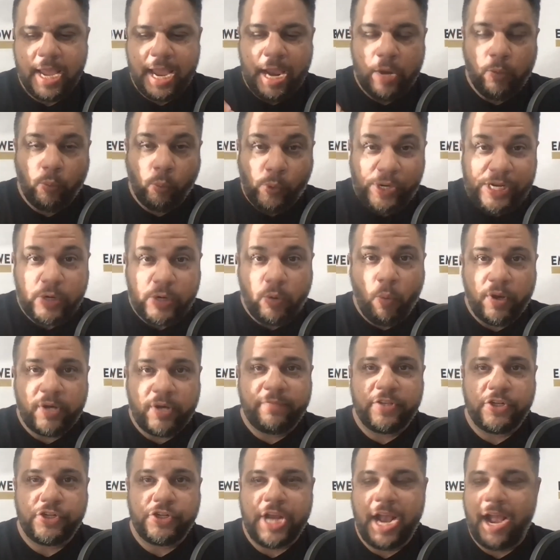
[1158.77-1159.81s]
In week 1
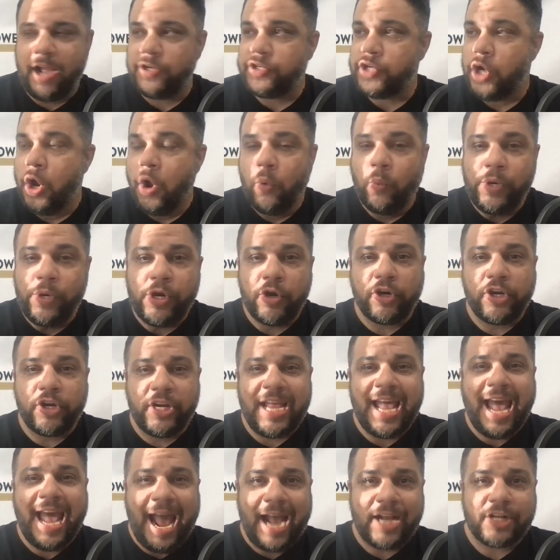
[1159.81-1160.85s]
of the challenge, we are
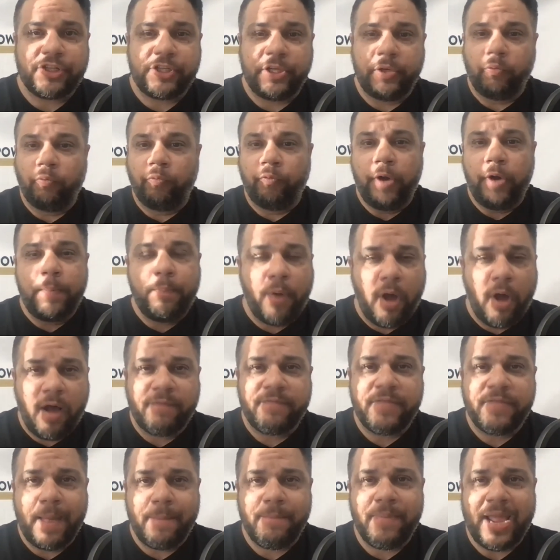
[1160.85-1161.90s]
going to actually rip off
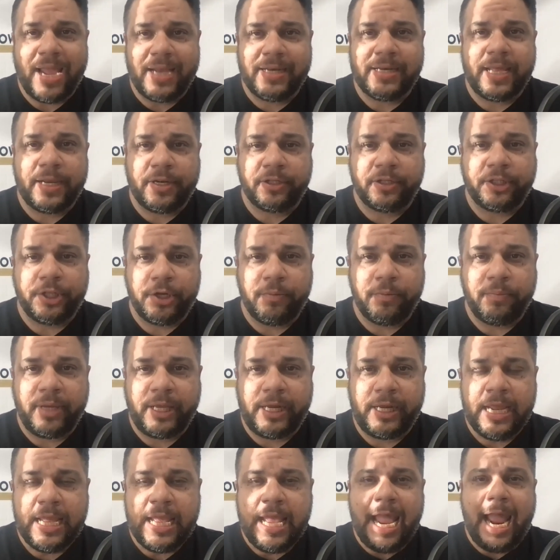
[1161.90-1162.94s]
that Band-Aid a little
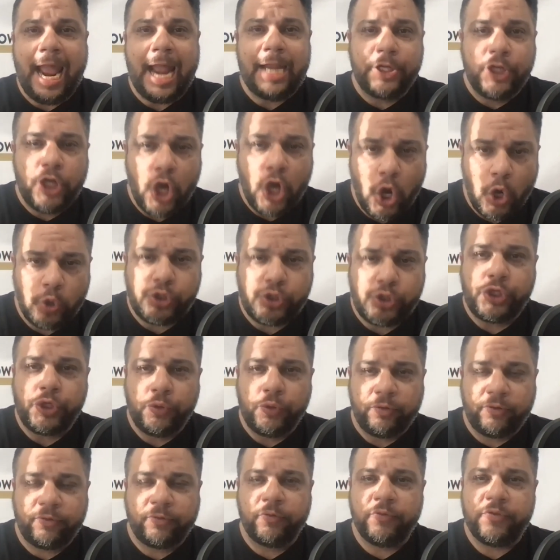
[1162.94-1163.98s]
bit and coach
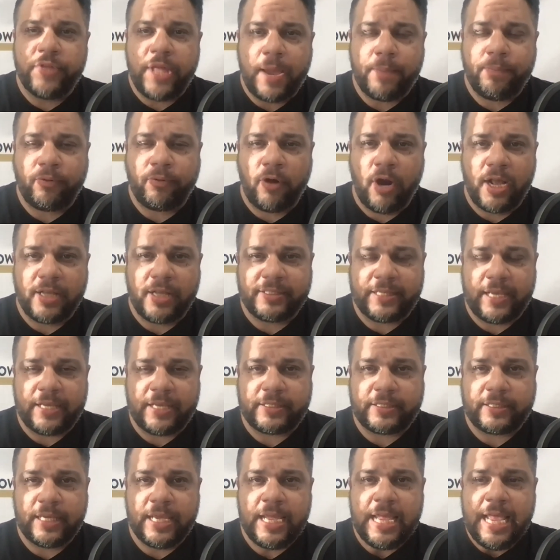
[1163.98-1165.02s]
you through that
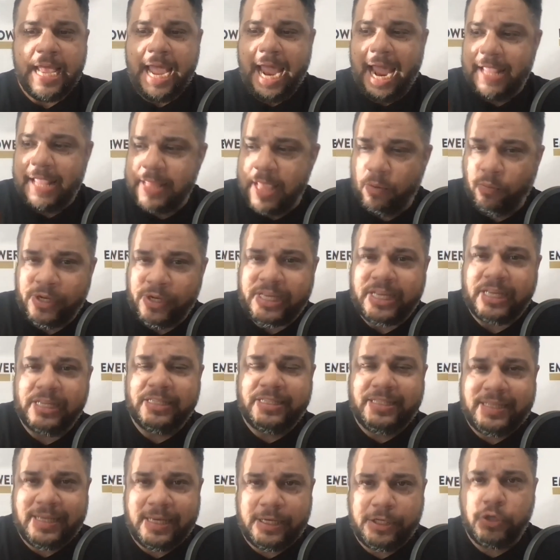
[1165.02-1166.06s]
process. And then we
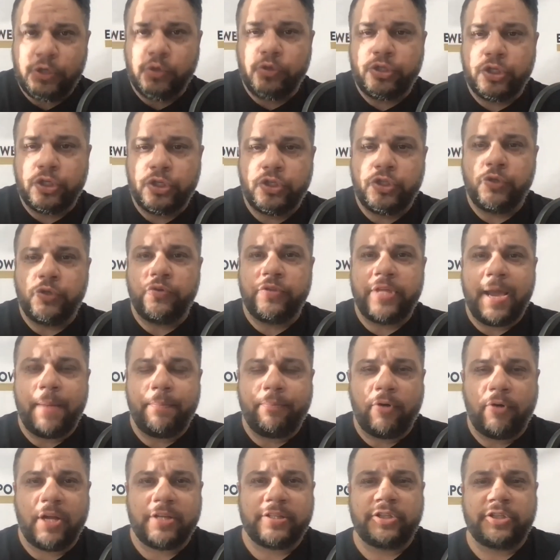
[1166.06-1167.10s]
continue to do that
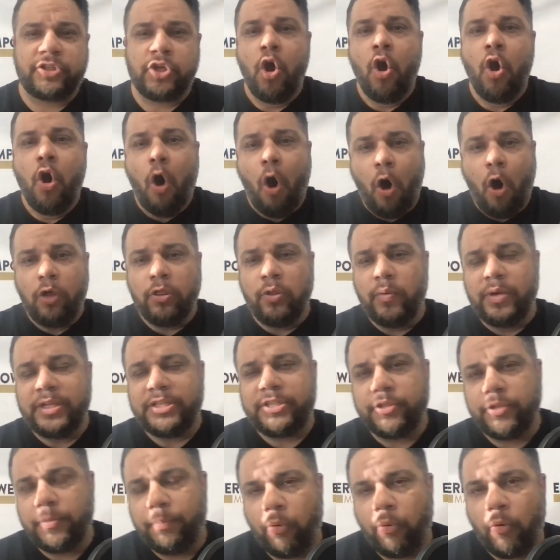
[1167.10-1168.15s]
process all the way
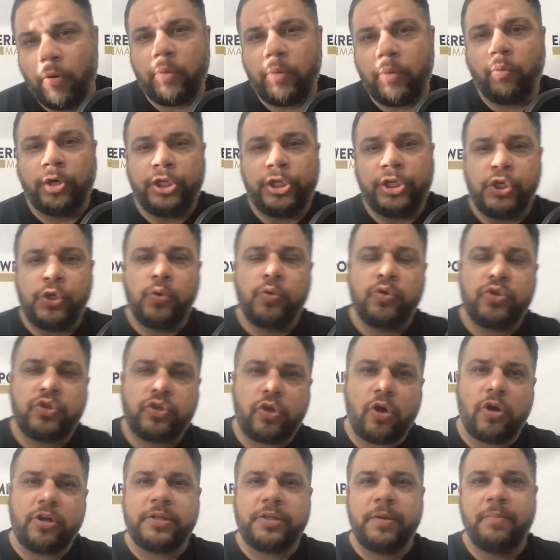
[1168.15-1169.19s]
to the point where you
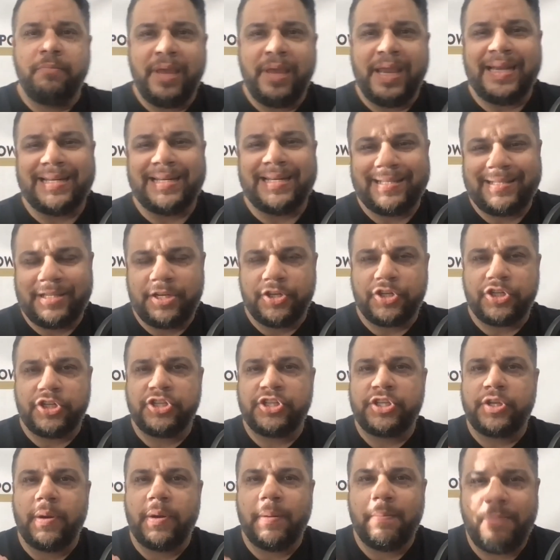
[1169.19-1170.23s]
start to make
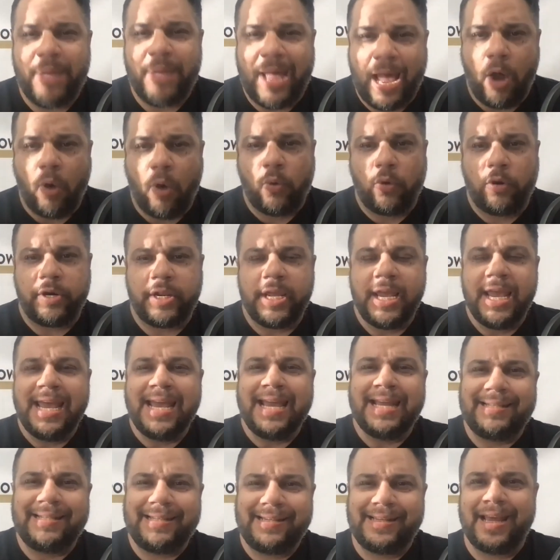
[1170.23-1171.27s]
decisions that are empowered
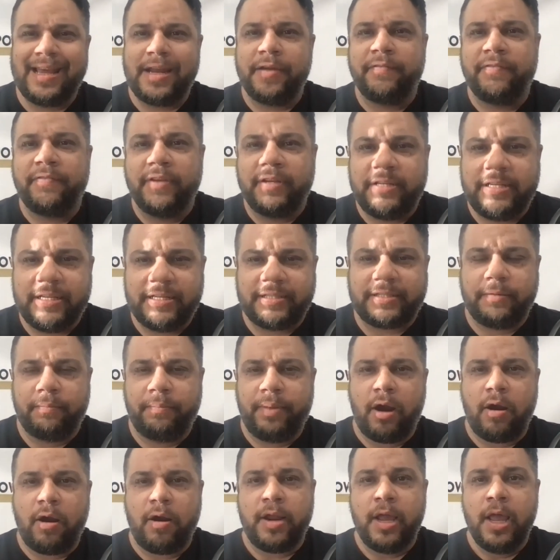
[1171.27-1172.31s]
instead of
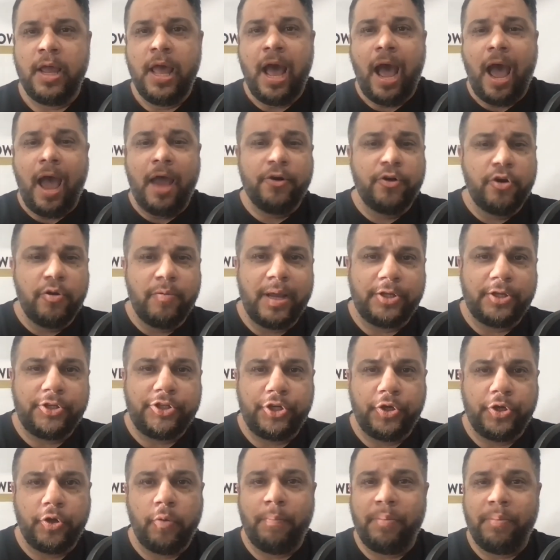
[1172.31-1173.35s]
disempowered. I don't know about
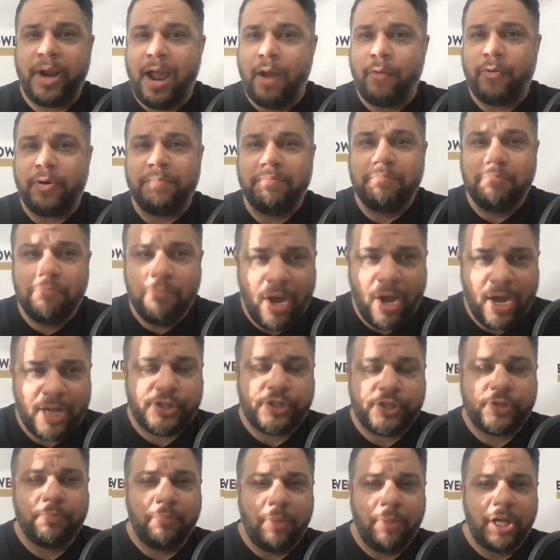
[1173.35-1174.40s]
you, but I would
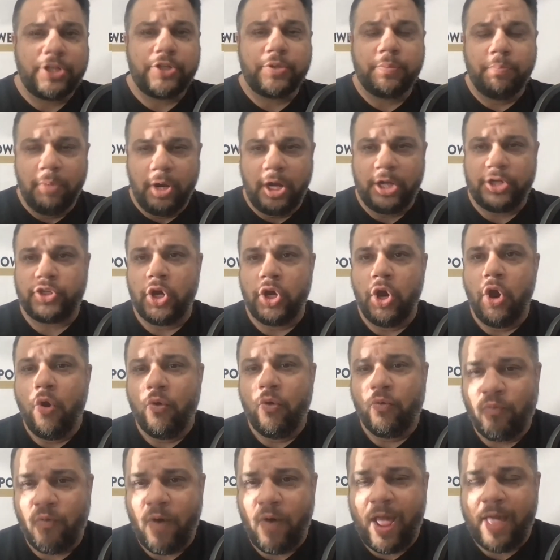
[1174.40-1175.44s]
much, much, much
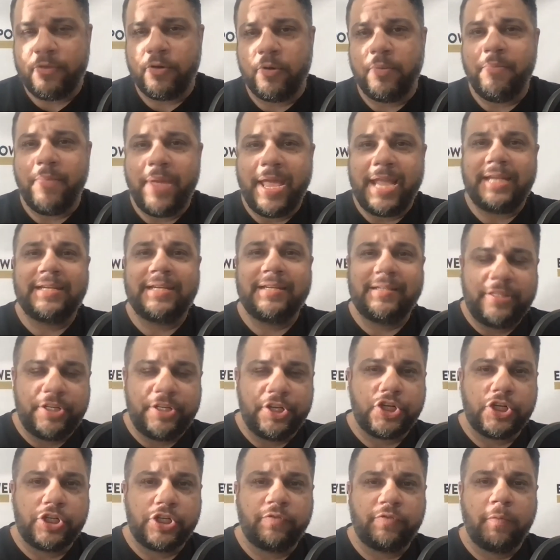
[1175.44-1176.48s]
rather make
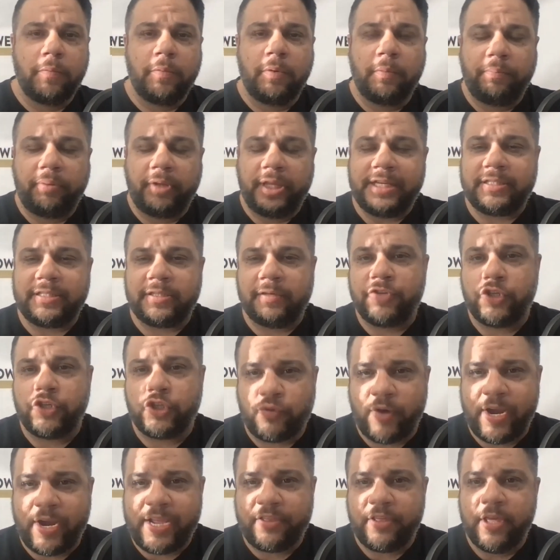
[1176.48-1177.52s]
decisions from a place of
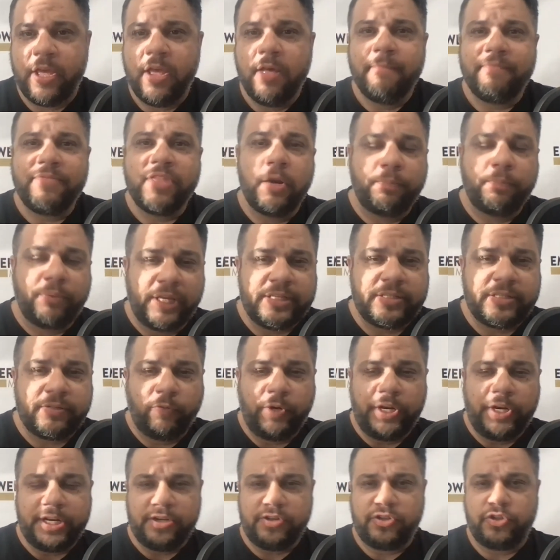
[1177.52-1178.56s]
strength than a place of
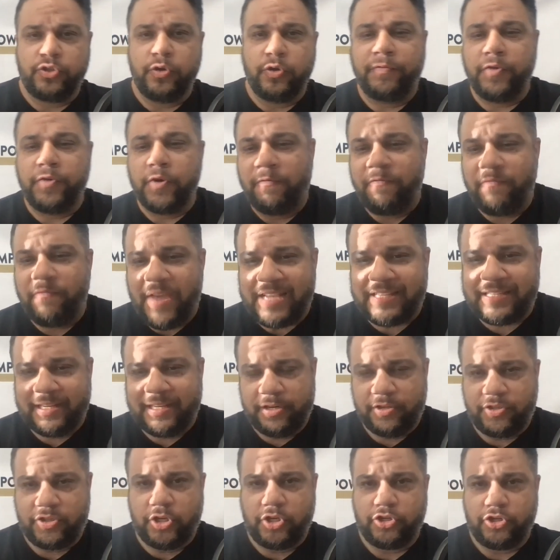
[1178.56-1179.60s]
weakness. So if you're facing
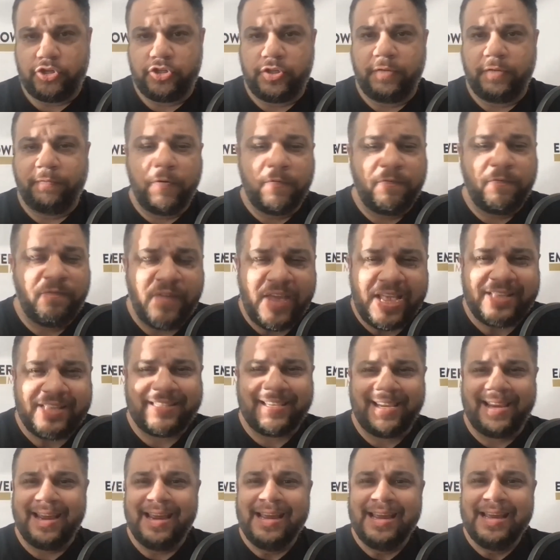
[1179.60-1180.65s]
decisions, if you're
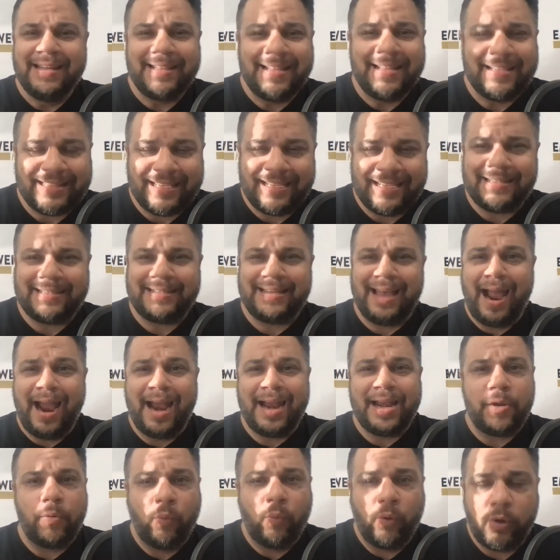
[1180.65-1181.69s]
facing this
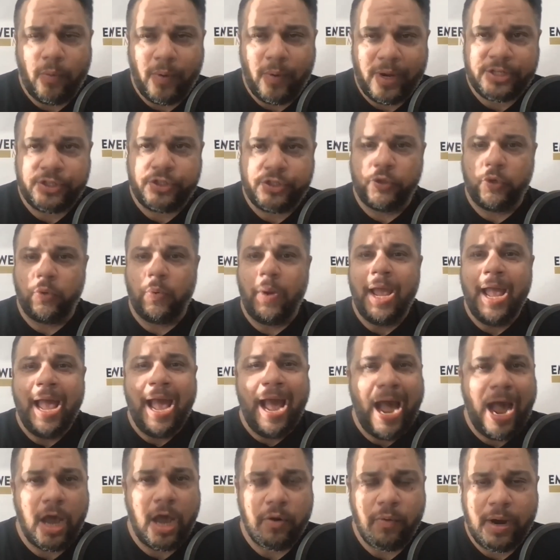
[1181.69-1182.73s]
anxiety, what do I do?
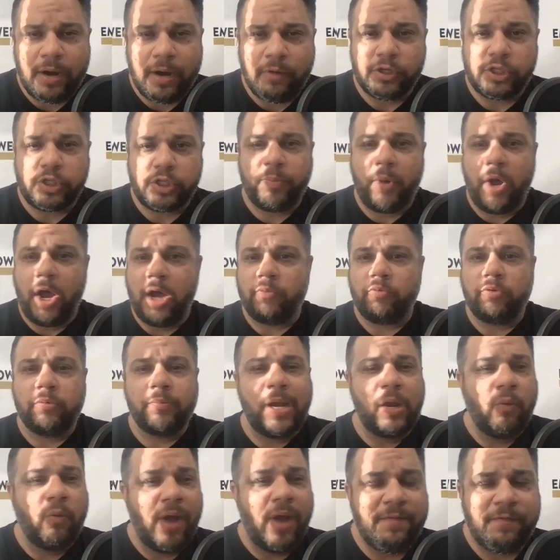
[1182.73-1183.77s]
How do I respond? When
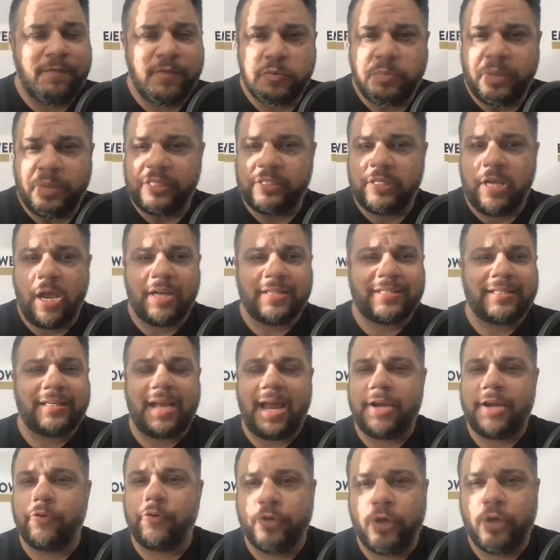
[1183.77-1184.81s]
my wife is being toxic,
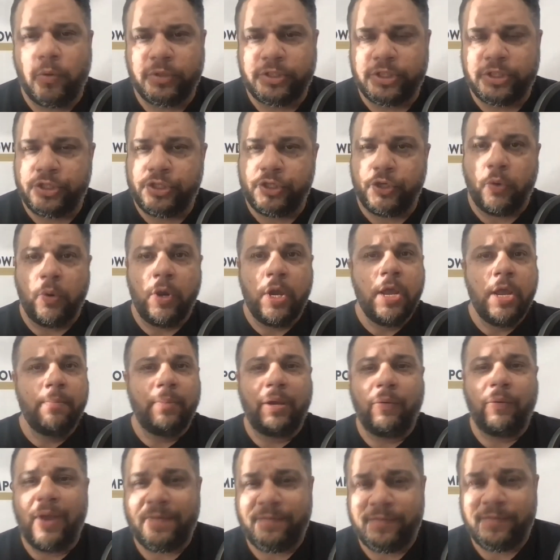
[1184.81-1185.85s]
I don't know what to do.
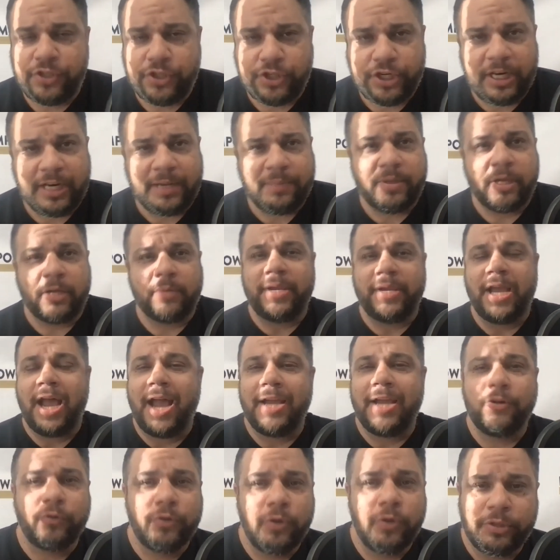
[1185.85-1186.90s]
My wife is cheating on me. I
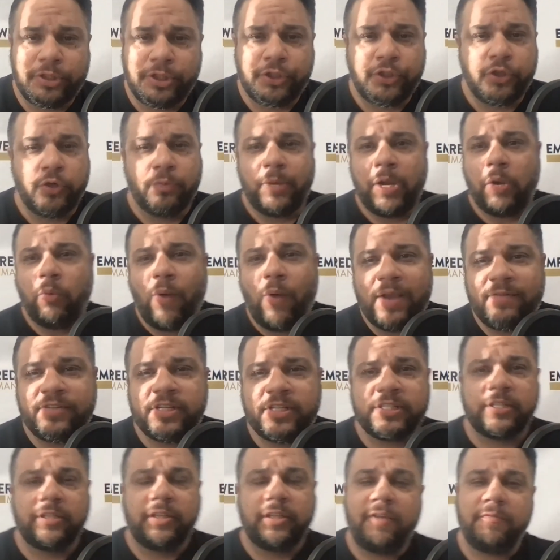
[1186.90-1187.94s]
don't know what to do. My wife
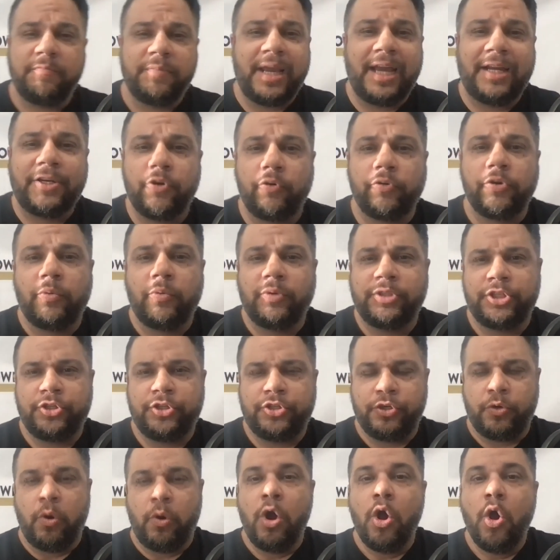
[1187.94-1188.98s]
doesn't love me. I don't know what to
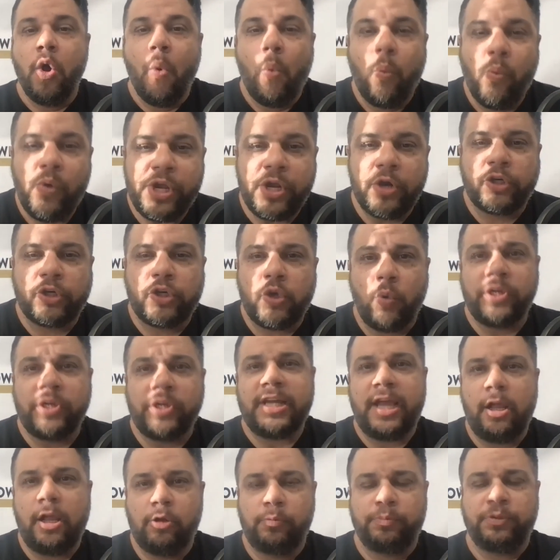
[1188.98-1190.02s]
do. We are going to
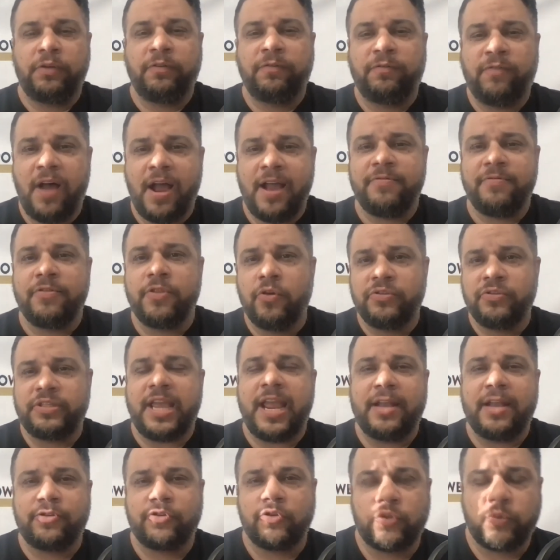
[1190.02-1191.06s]
help you find those
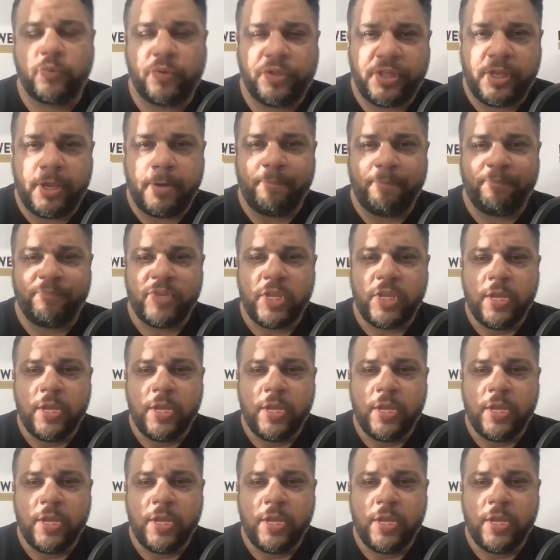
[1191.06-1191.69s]
answers within.